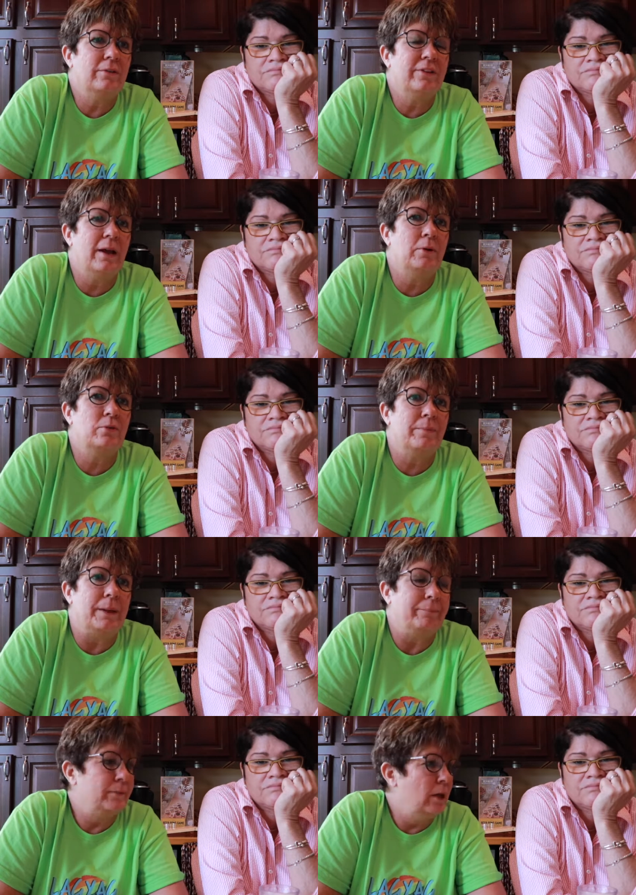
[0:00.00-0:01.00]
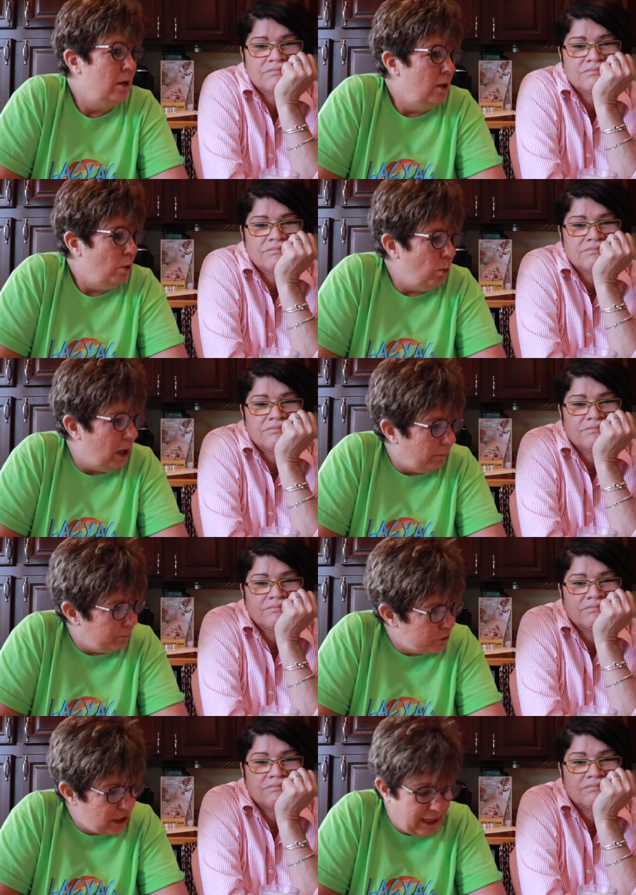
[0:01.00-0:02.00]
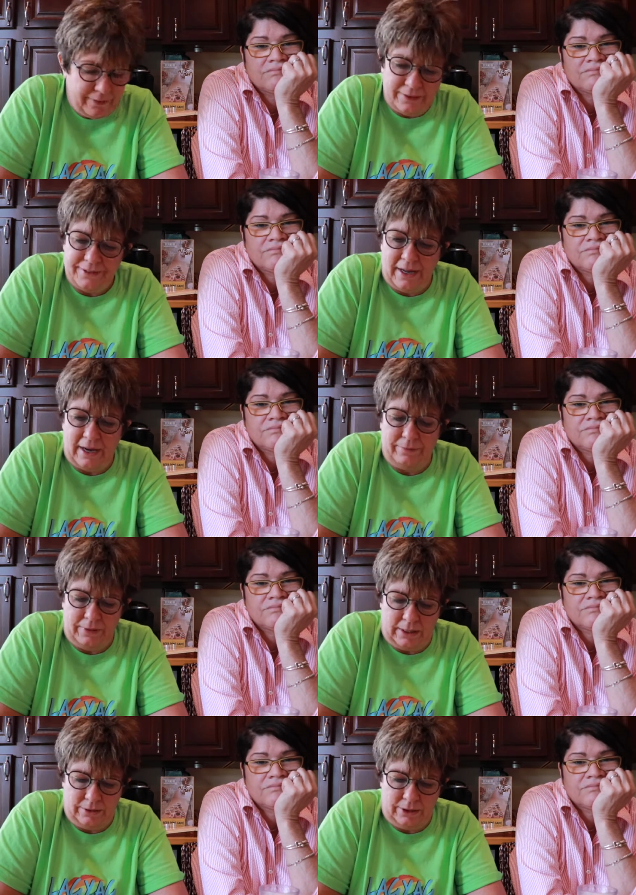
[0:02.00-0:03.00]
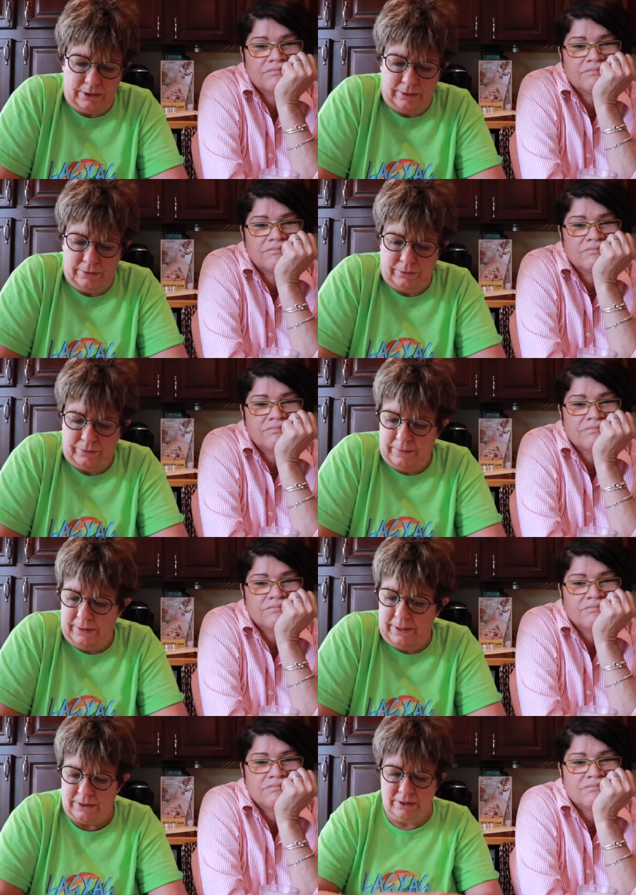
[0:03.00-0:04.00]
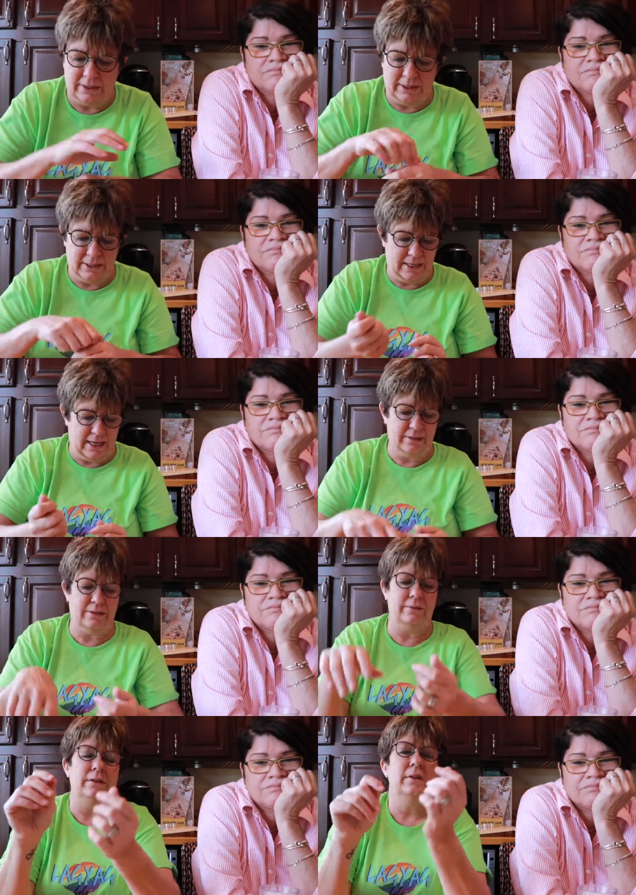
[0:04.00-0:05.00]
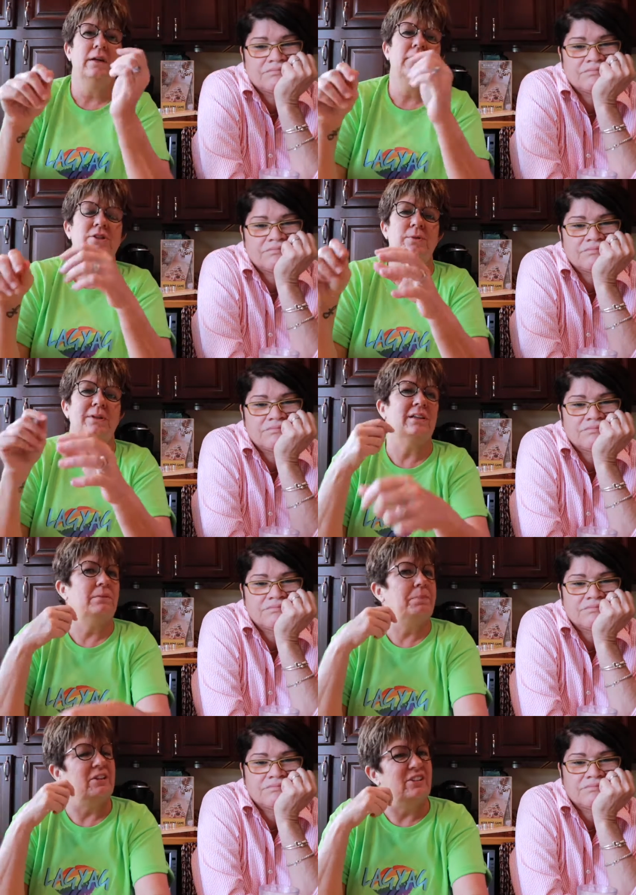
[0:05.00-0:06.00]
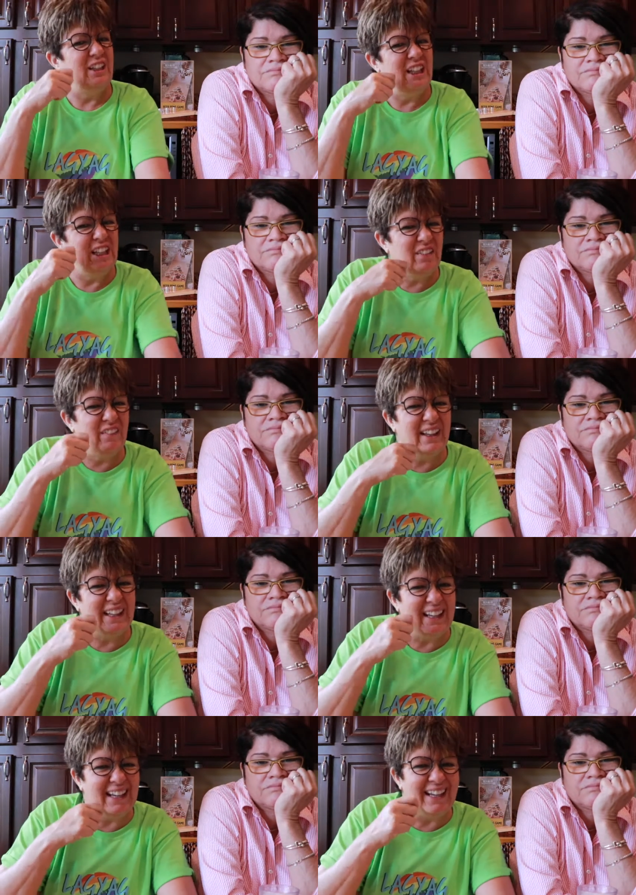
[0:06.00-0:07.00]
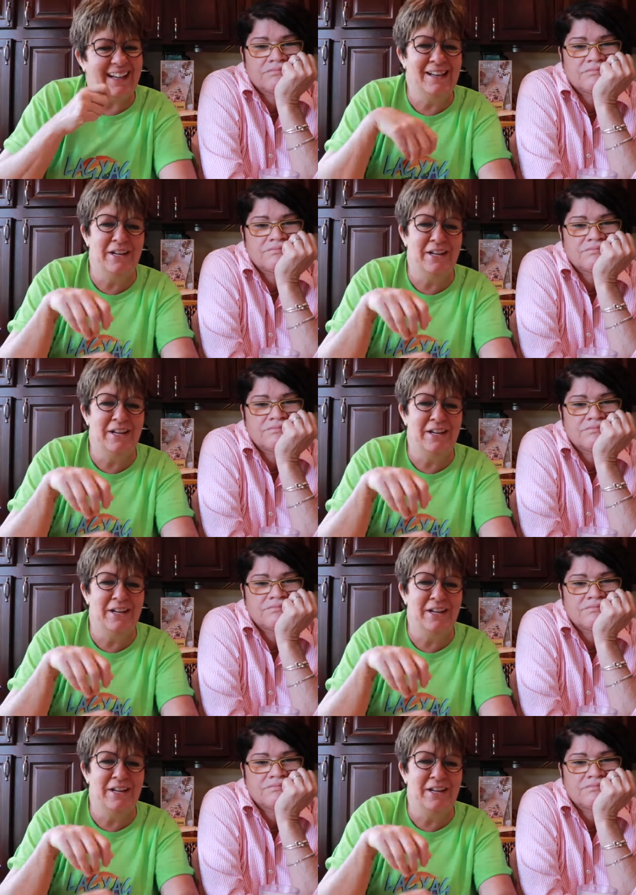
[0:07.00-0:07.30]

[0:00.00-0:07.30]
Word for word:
Speaker 1: her sandwich with me. Well, she had this knife that she used for everything. She'd get it out. She would she would pick her teeth with it.